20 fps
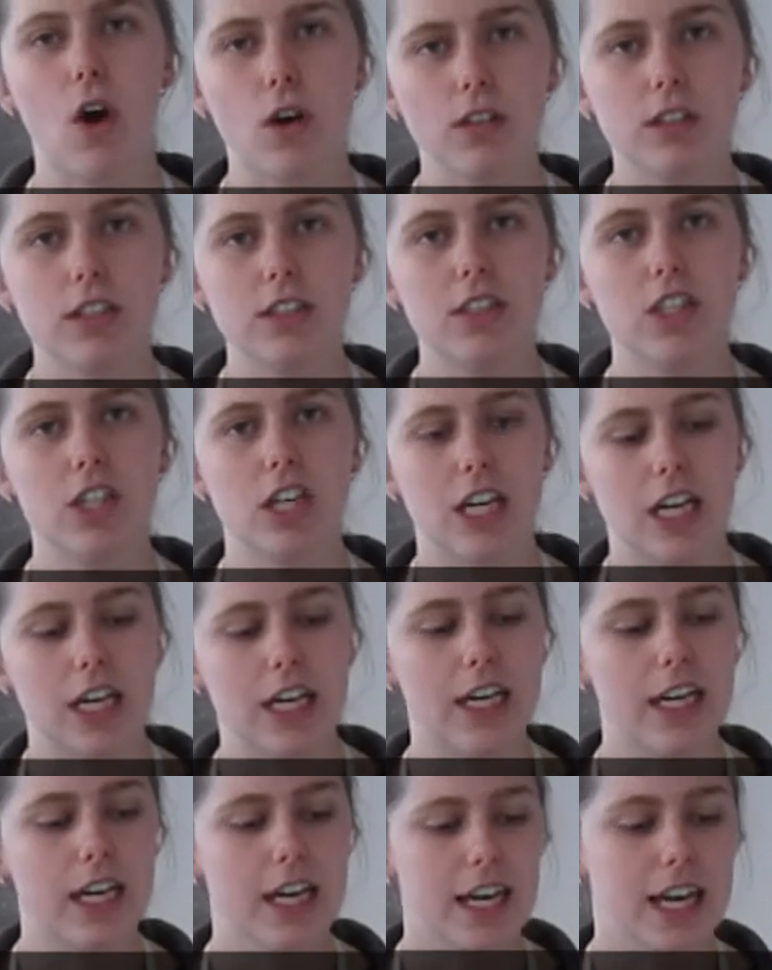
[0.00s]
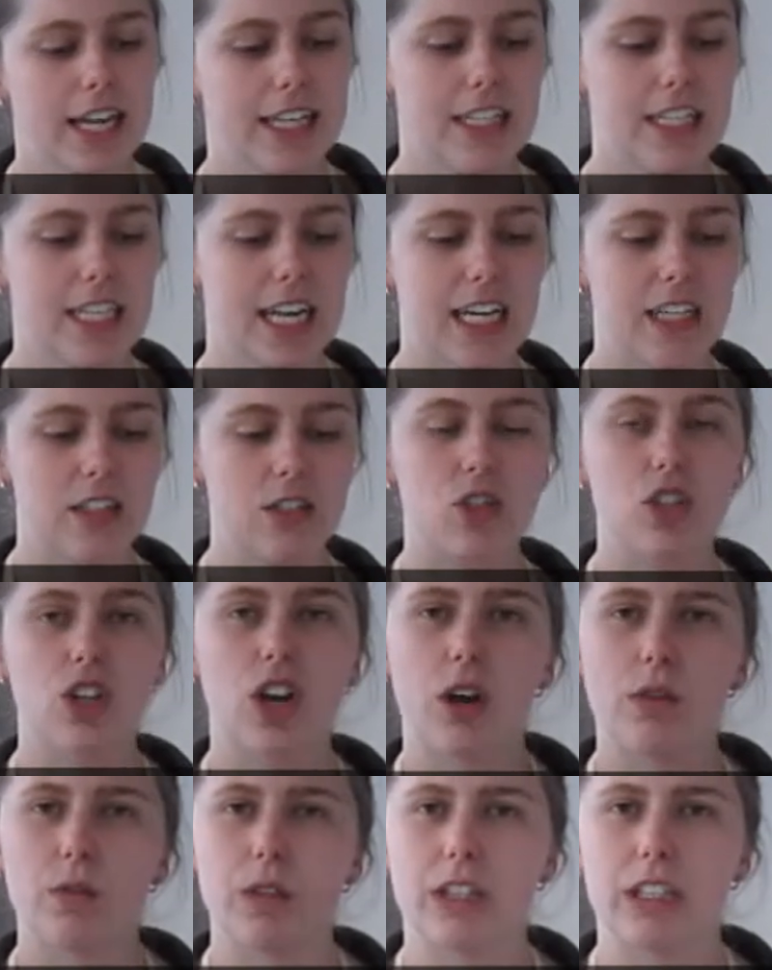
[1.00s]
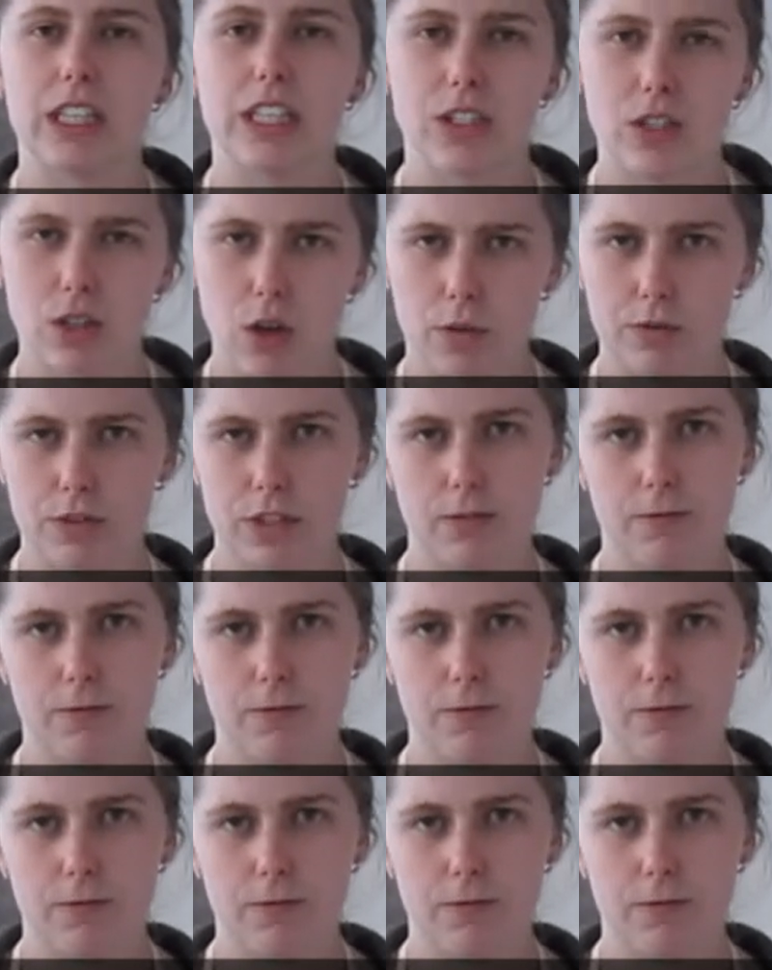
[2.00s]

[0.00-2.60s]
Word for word: oxygen in it, it starts to go really soft